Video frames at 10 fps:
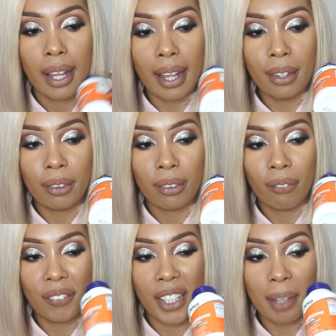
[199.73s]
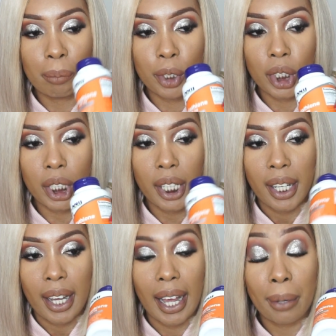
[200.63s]
and 250 mg,
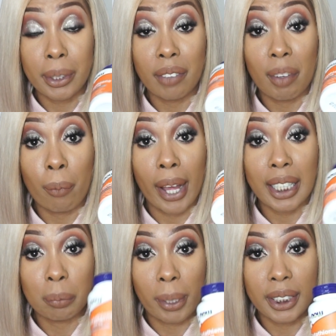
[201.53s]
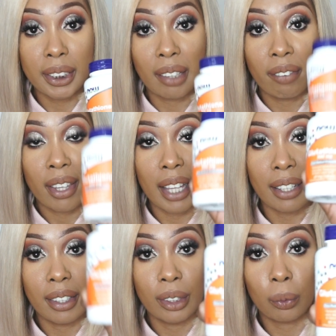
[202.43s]
and it was even more expensive
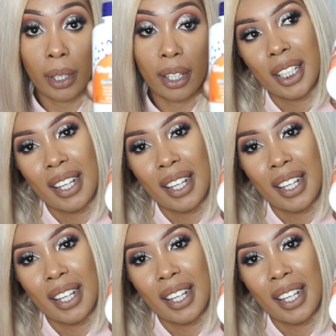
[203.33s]
than this one.